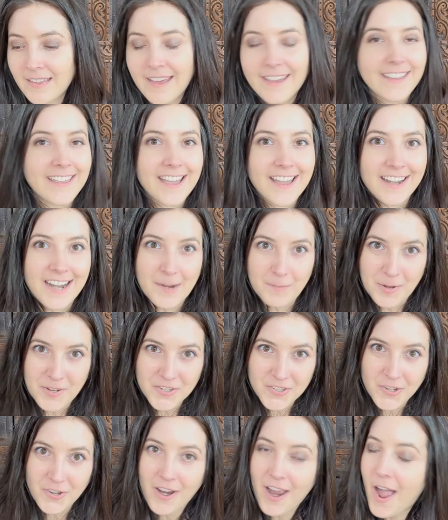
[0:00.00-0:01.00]
Again, I'm not
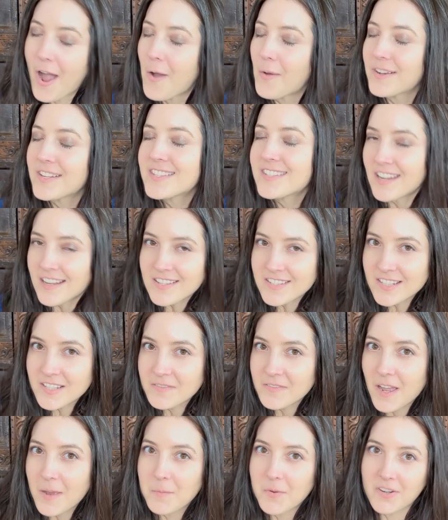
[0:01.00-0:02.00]
sure how extensive
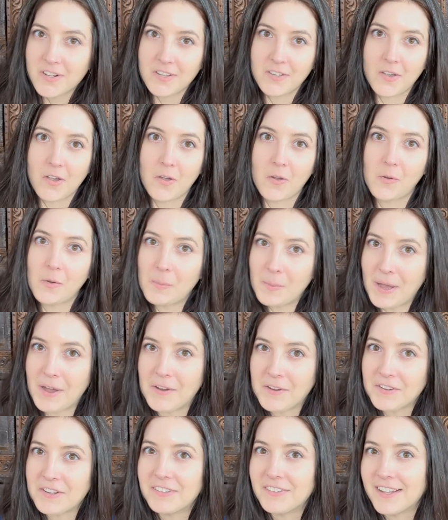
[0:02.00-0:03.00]
I'm gonna go
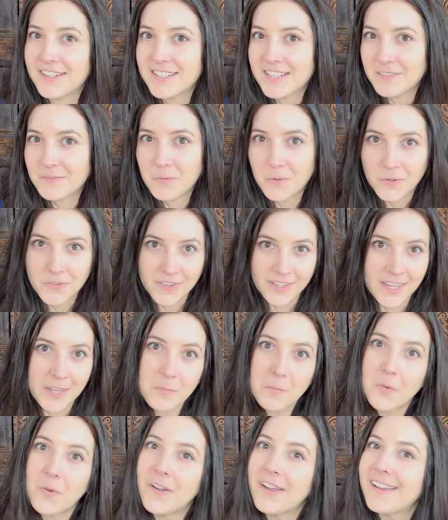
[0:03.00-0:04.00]
about collecting for the
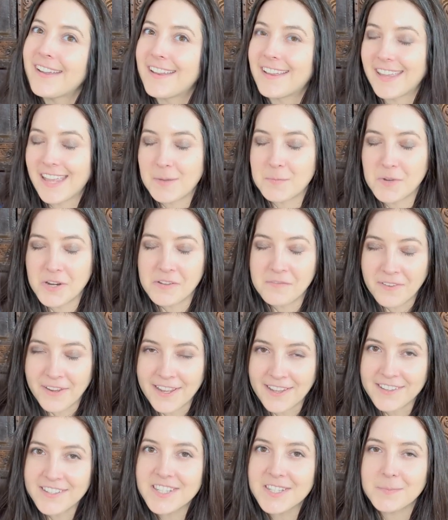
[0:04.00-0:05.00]
Game Boy and Game Boy
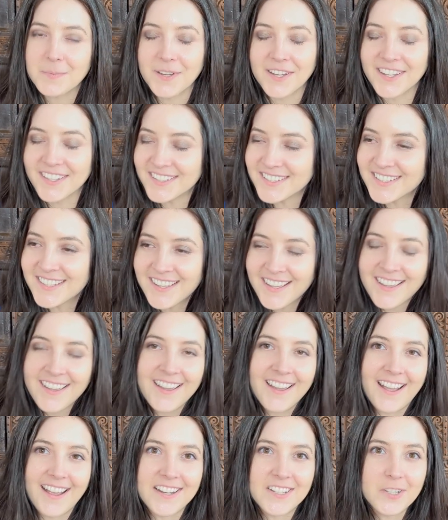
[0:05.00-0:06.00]
Advance, but
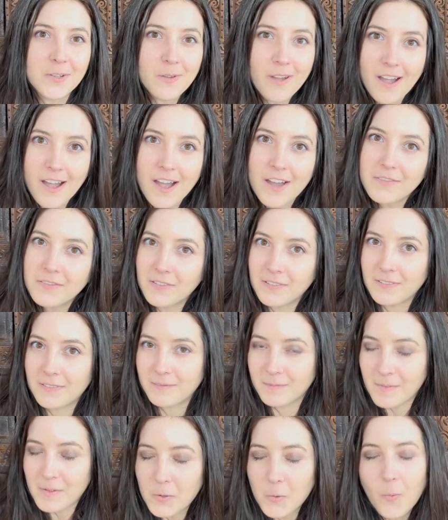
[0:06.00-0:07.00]
I do have
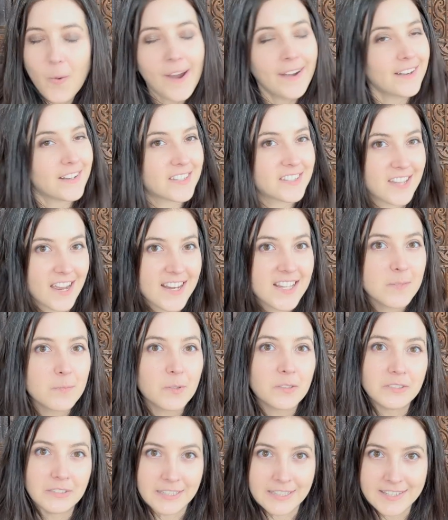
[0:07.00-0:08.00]
quite a
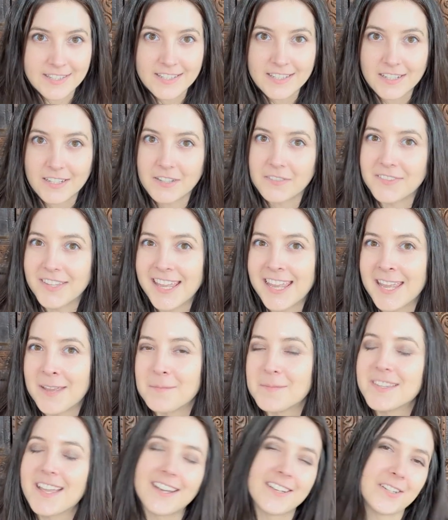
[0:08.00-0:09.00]
sizable list of
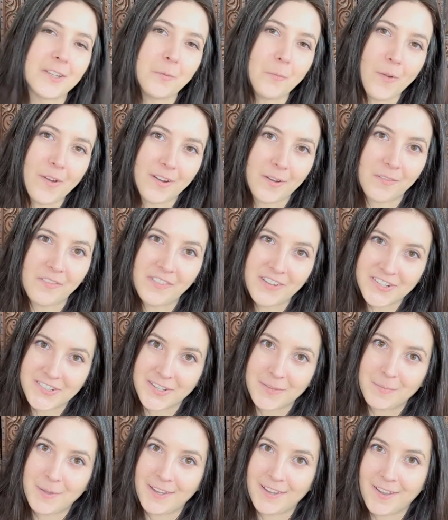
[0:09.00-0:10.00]
games I do want to
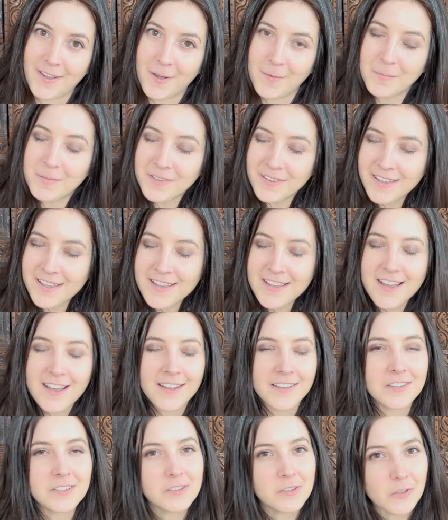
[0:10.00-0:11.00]
eventually pick up,
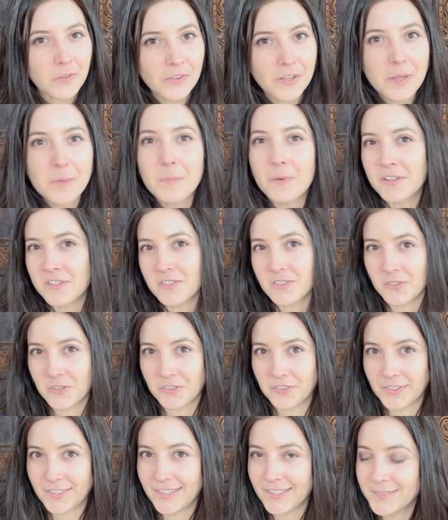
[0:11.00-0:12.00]
slowly but
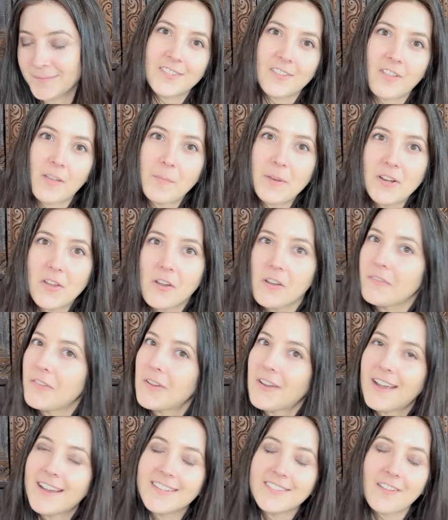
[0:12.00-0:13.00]
surely. So let me know if
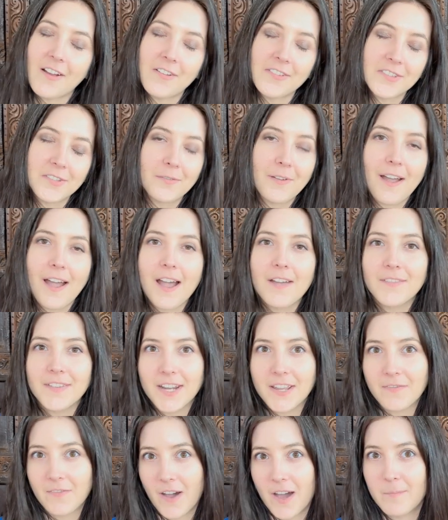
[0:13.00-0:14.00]
you guys also have
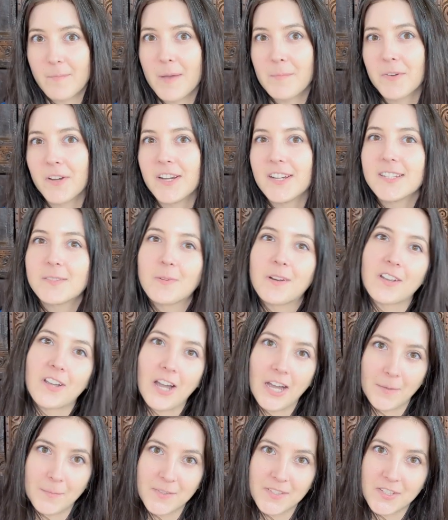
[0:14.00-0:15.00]
any fond memories when it
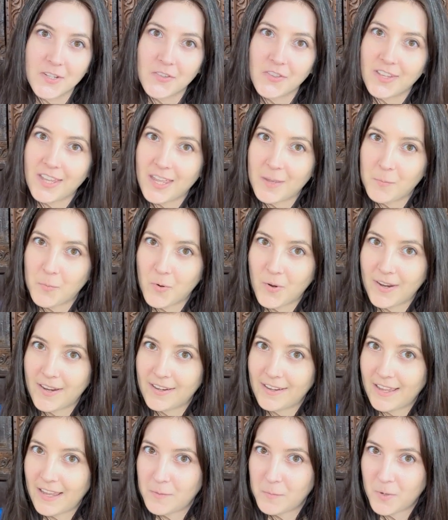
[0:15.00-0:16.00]
comes to the Game Boy
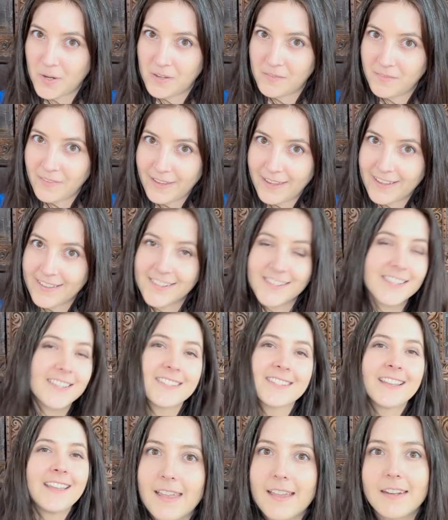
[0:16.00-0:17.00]
and Game Boy
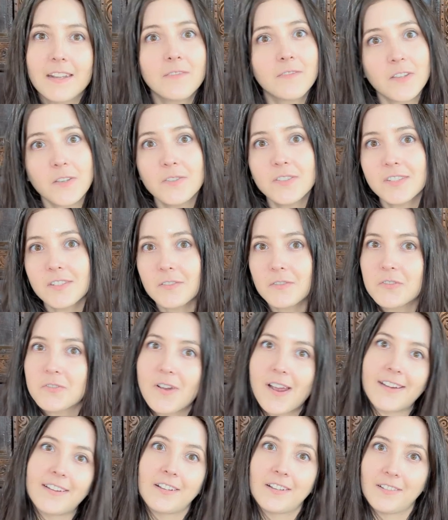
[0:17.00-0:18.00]
Advance, and if you still
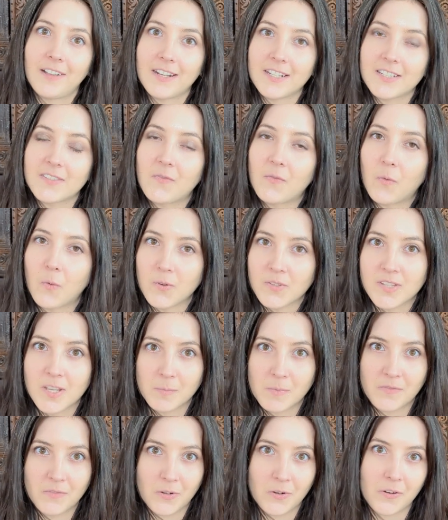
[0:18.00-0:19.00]
try to collect for
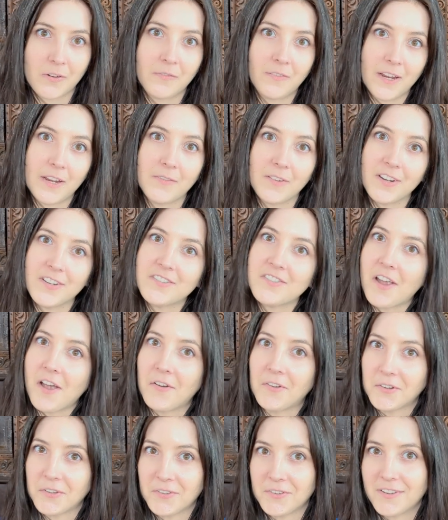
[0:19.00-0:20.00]
some of your favorite
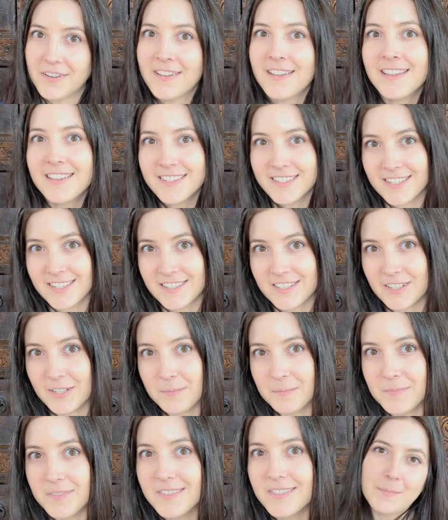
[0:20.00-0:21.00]
childhood
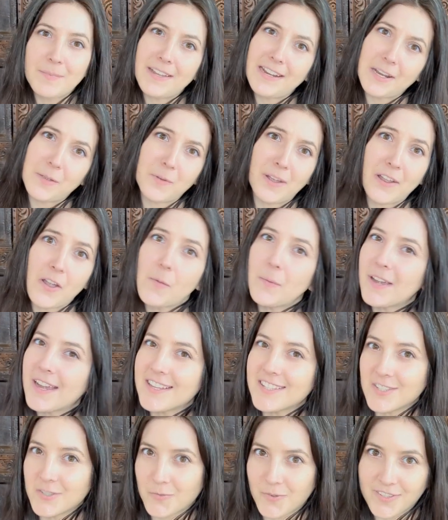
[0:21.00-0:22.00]
systems. But anyway, I hope you
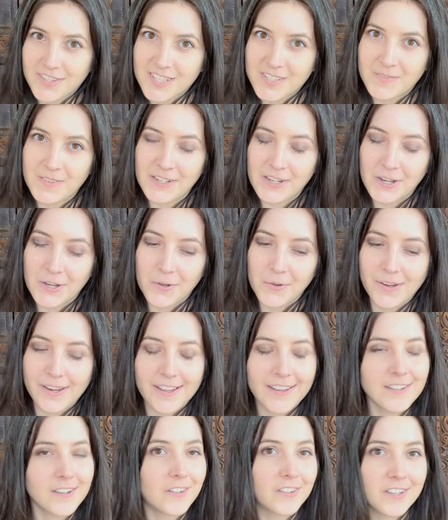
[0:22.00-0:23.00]
guys enjoyed this video,
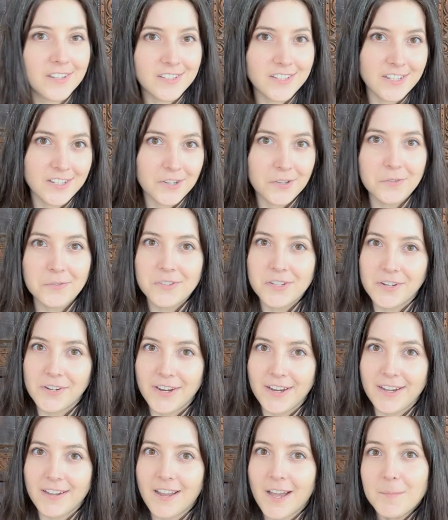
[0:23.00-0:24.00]
and I'll continue
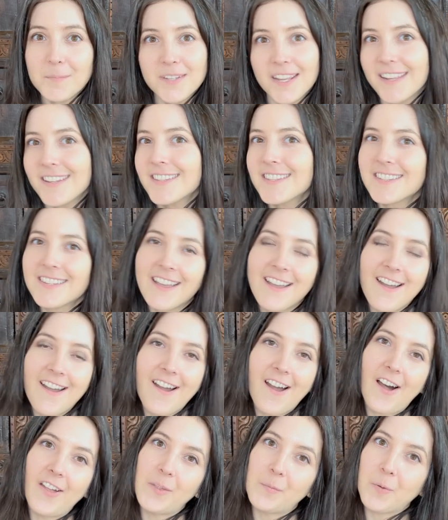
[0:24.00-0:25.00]
sharing updates
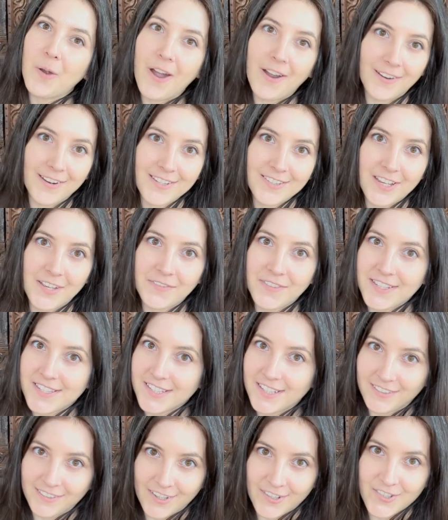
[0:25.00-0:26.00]
on the progress of these
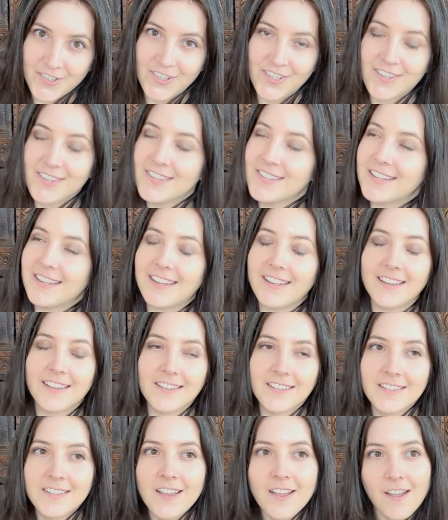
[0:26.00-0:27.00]
collections,
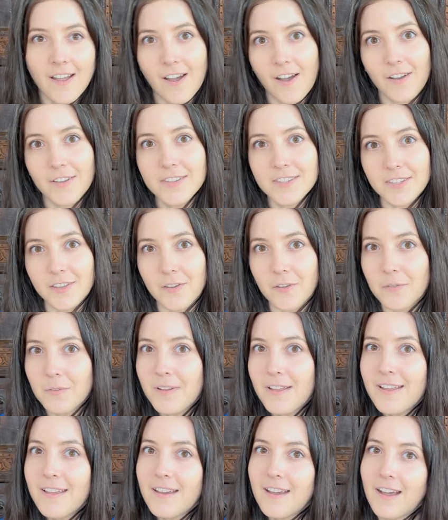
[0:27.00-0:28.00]
and also
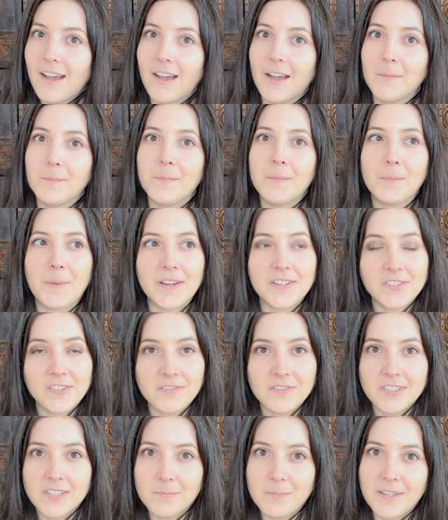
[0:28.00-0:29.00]
my
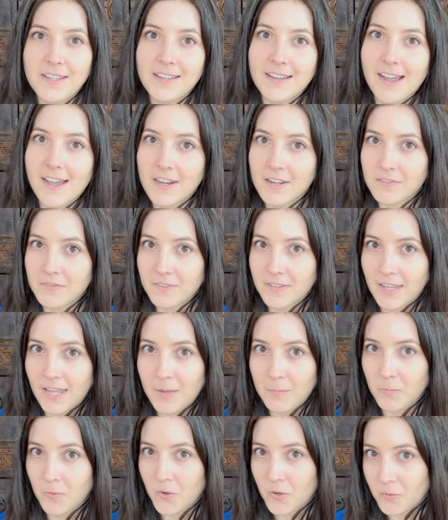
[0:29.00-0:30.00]
soon-to-be kind of
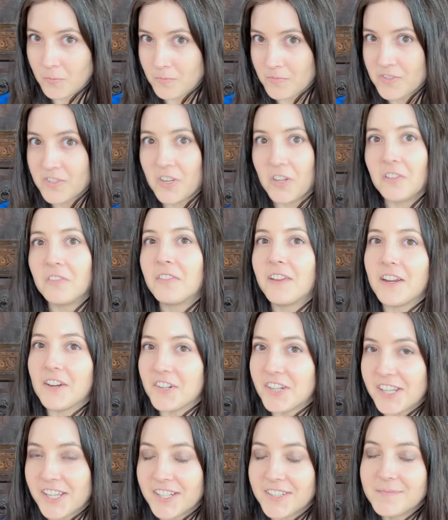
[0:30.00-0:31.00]
game room shelf
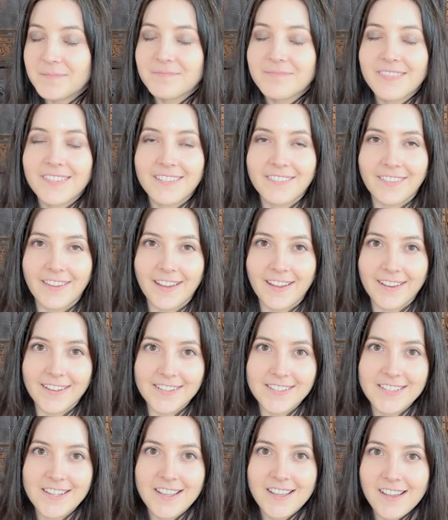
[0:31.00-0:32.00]
area
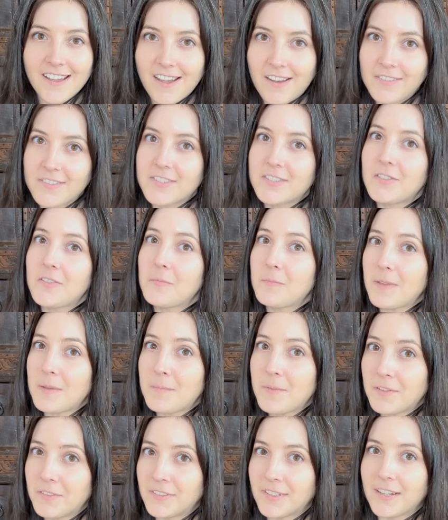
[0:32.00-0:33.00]
that I'll soon be
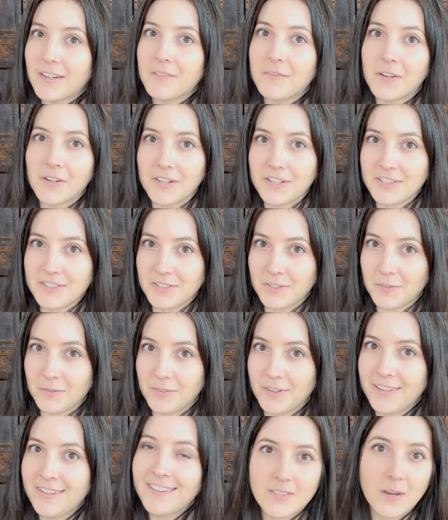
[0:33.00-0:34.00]
building very
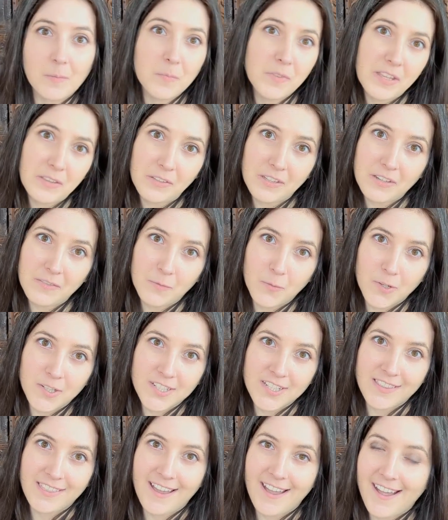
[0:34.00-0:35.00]
soon. So I'm really looking forward
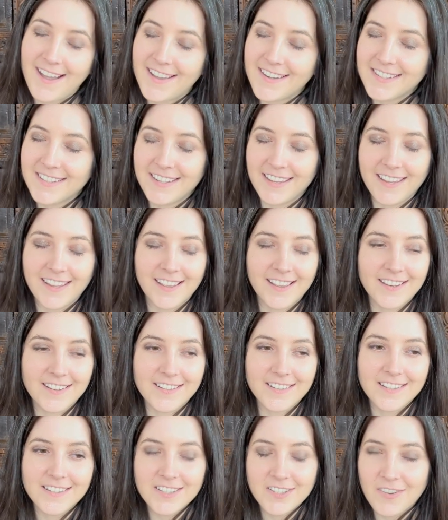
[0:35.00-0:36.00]
to that
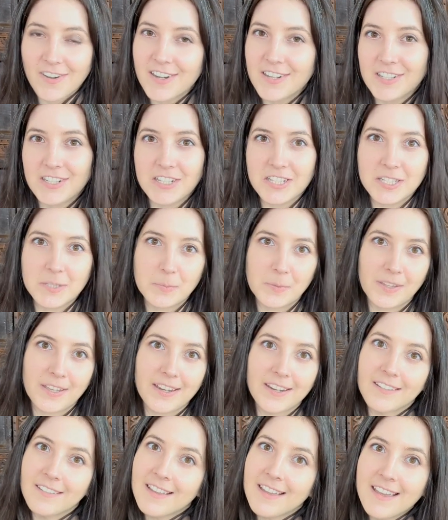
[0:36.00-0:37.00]
and starting to
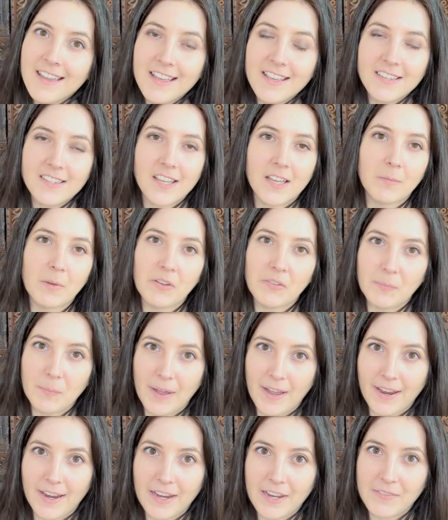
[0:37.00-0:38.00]
display some of
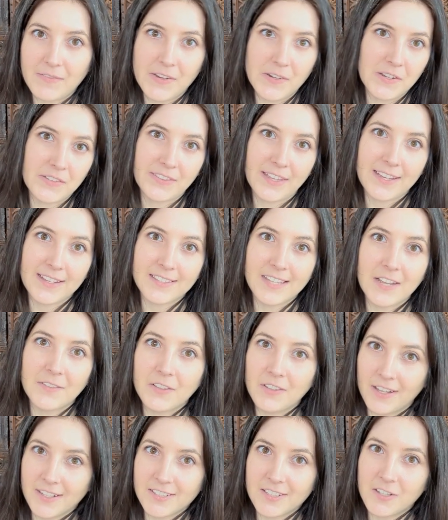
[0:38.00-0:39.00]
my favorite things I've
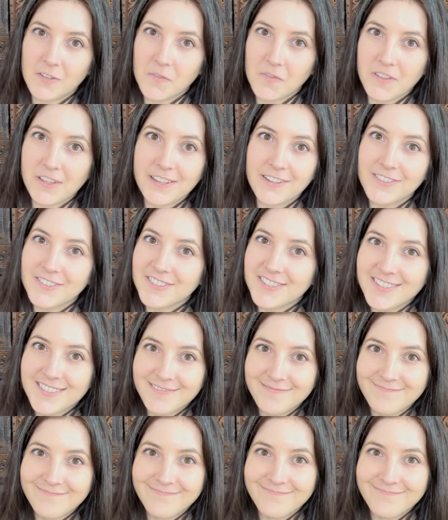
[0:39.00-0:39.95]
collected over the years.